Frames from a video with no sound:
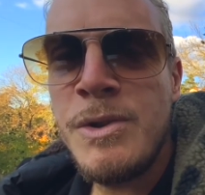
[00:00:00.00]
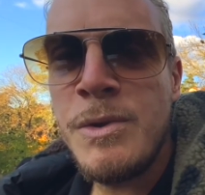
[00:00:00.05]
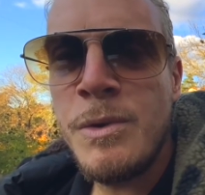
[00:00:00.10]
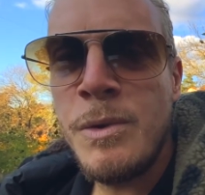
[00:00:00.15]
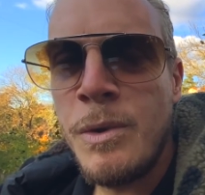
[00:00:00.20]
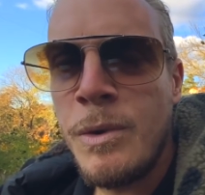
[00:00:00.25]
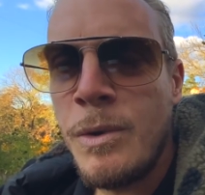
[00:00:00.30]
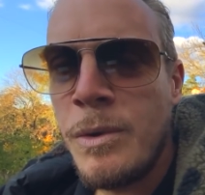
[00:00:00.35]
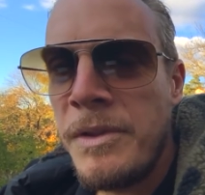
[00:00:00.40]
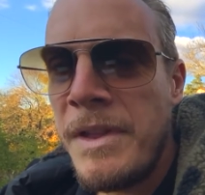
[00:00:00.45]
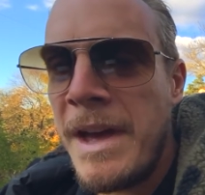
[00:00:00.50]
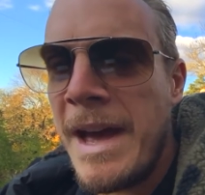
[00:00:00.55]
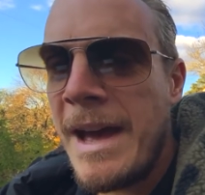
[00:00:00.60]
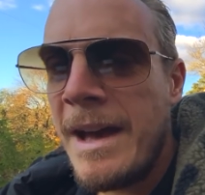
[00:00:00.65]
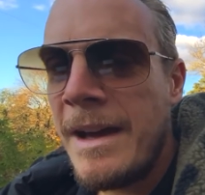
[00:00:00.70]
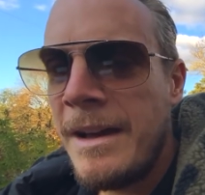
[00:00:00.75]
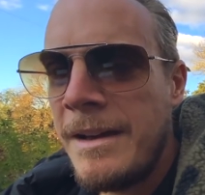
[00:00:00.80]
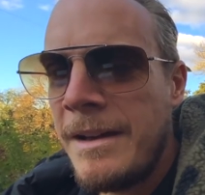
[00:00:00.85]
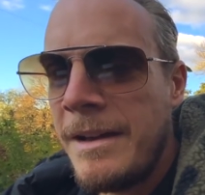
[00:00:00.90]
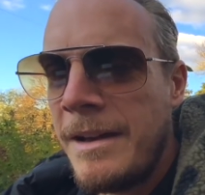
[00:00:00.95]
sure
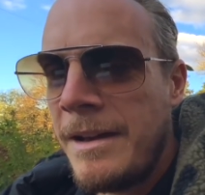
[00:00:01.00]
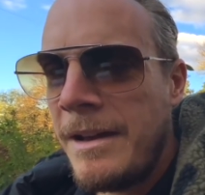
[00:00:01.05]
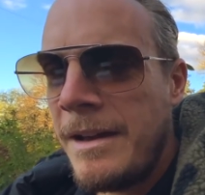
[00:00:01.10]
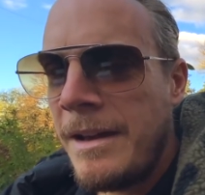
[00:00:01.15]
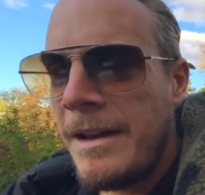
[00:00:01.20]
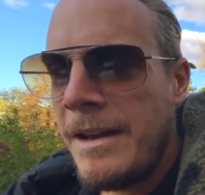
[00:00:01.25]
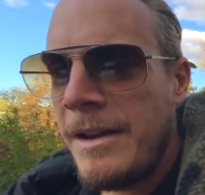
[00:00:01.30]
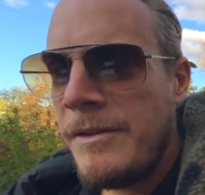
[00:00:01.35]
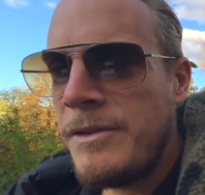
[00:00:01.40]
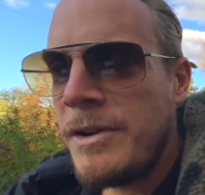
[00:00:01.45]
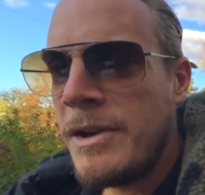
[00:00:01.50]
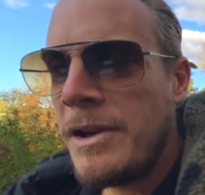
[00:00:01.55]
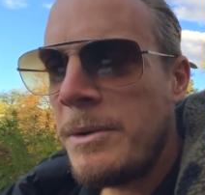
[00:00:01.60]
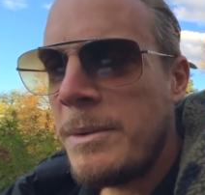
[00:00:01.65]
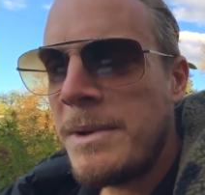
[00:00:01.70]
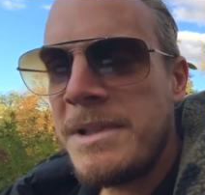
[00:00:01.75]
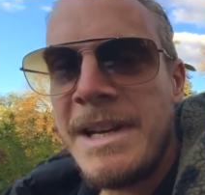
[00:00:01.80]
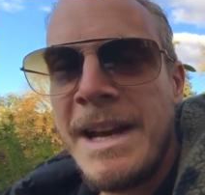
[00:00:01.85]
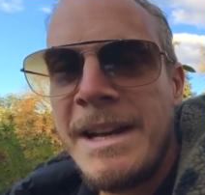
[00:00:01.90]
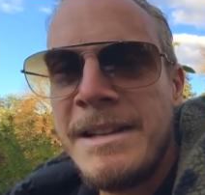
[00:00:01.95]
that if you're going
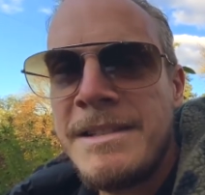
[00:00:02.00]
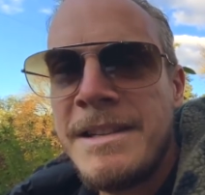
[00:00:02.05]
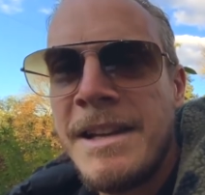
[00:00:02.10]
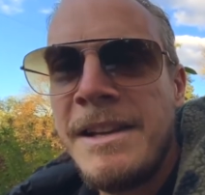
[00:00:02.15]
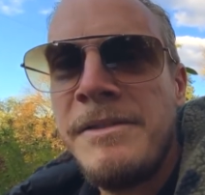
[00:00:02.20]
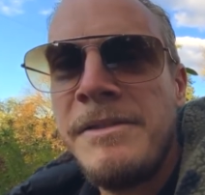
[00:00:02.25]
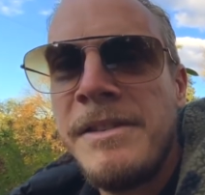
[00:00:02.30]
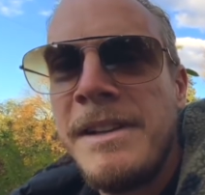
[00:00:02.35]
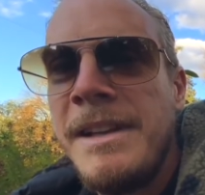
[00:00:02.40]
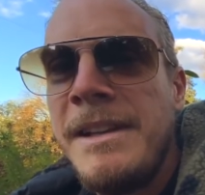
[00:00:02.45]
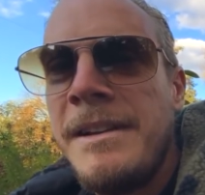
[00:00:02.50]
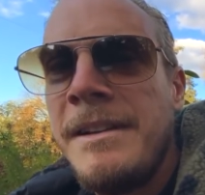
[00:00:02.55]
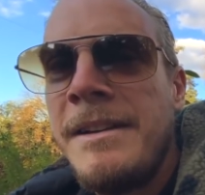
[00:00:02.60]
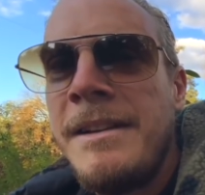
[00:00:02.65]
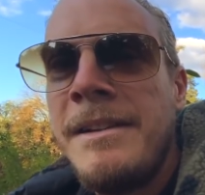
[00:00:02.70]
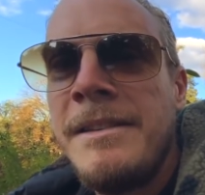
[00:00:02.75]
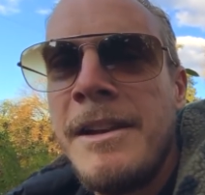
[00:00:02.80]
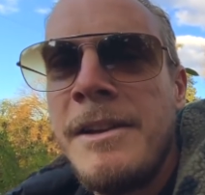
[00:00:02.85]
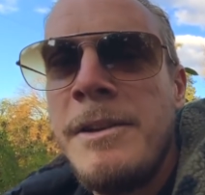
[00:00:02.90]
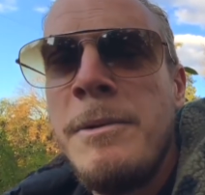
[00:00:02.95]
to attach safely,
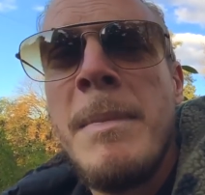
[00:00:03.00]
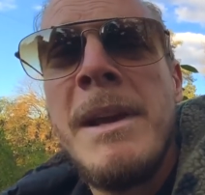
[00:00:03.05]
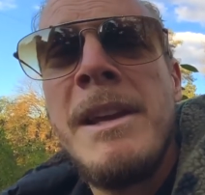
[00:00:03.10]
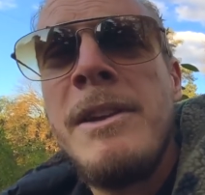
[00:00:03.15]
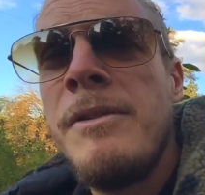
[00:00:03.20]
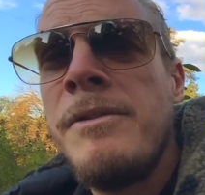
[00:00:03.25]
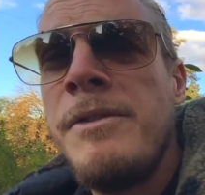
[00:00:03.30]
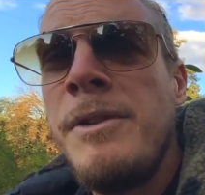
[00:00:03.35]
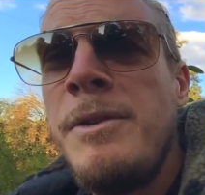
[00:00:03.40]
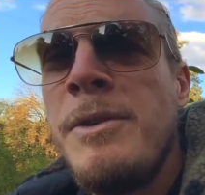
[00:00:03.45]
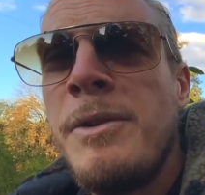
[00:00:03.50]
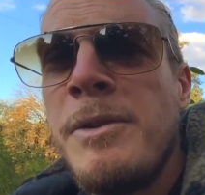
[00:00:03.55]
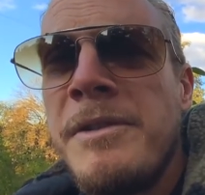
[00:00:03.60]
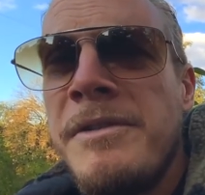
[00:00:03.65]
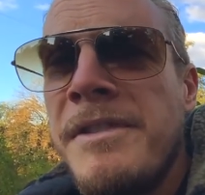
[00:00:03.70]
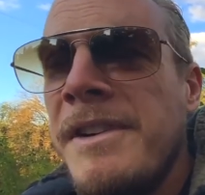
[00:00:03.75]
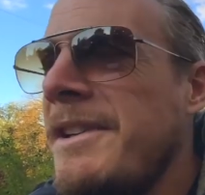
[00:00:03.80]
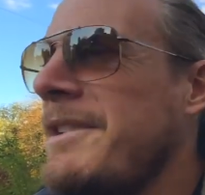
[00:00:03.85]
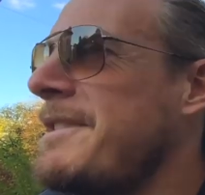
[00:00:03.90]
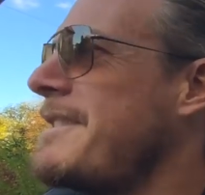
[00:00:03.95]
that you make your food order
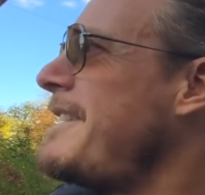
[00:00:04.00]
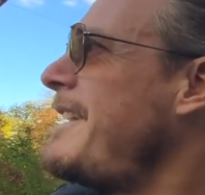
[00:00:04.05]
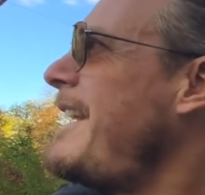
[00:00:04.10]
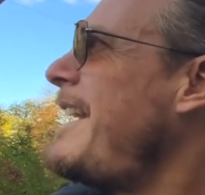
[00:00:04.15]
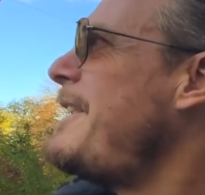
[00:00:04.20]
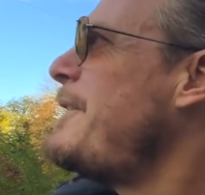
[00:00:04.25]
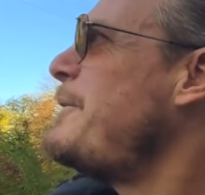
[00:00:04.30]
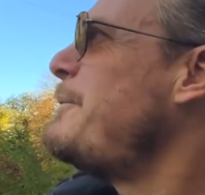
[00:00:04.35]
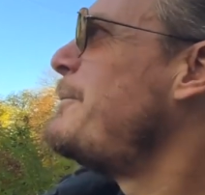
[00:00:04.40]
first. Hello.